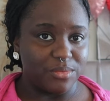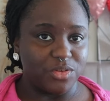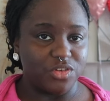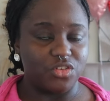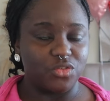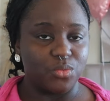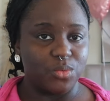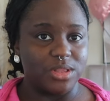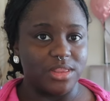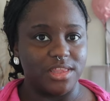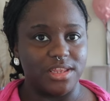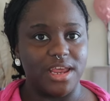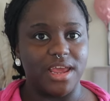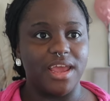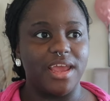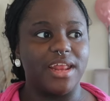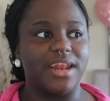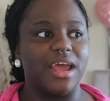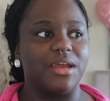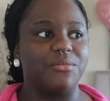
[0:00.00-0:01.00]
which is
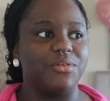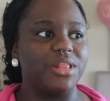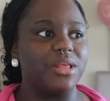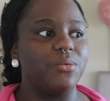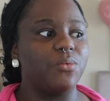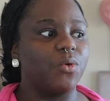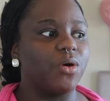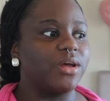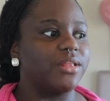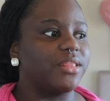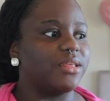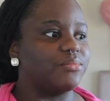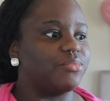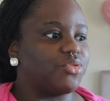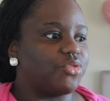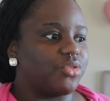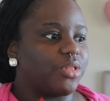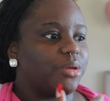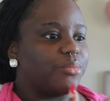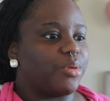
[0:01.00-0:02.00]
Wednesday, and I really want them
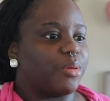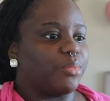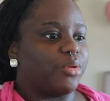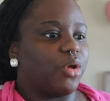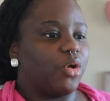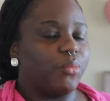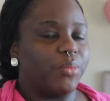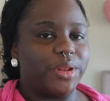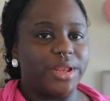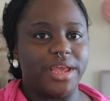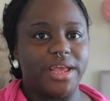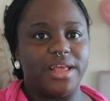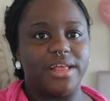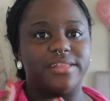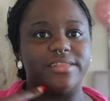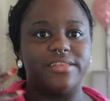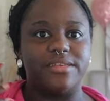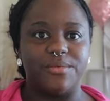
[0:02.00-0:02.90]
to like be able to open it and